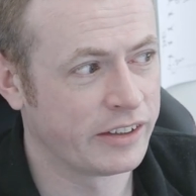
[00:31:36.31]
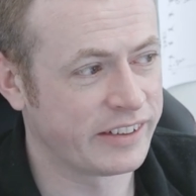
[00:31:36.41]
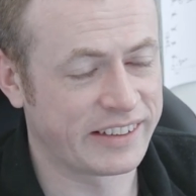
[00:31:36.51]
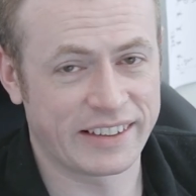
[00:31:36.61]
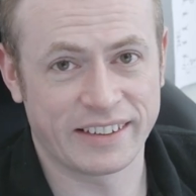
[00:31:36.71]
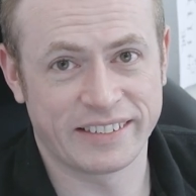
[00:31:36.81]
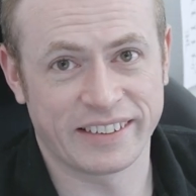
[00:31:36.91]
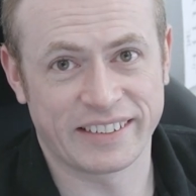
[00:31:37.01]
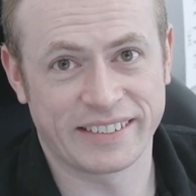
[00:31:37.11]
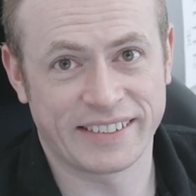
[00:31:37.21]
to
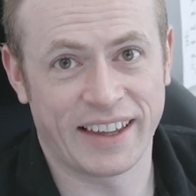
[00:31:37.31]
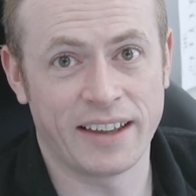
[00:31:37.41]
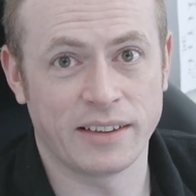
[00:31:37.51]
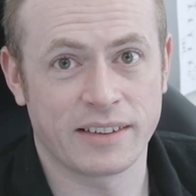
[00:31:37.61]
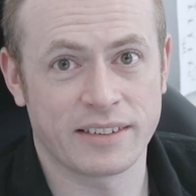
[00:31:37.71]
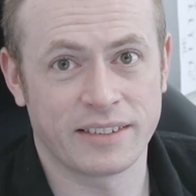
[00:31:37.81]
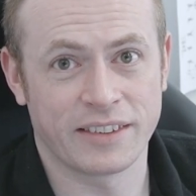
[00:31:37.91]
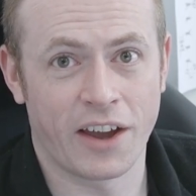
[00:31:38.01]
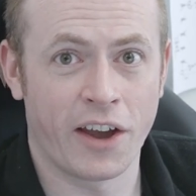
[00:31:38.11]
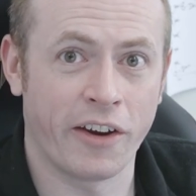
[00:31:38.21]
to kids
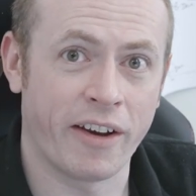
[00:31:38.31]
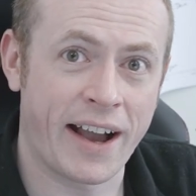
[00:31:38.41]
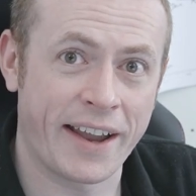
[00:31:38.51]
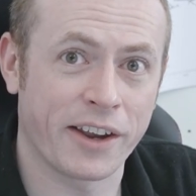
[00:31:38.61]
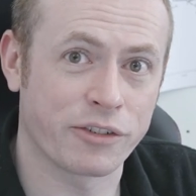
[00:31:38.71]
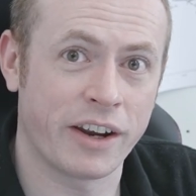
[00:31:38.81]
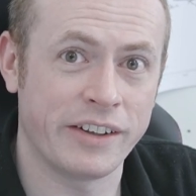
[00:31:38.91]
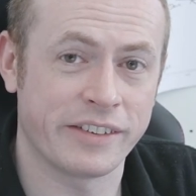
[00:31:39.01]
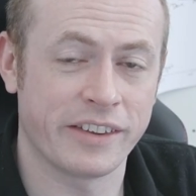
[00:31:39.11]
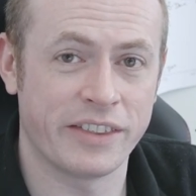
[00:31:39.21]
that are higher
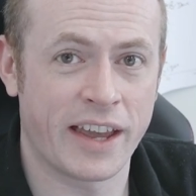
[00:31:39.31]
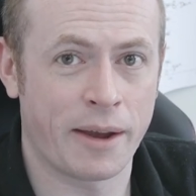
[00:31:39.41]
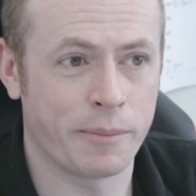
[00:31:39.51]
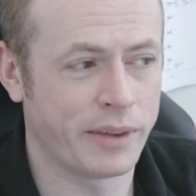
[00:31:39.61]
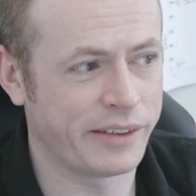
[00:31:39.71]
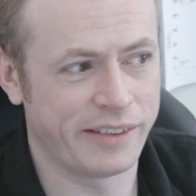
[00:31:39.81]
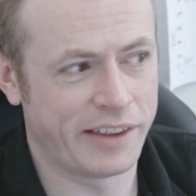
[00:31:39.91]
grades than them, they,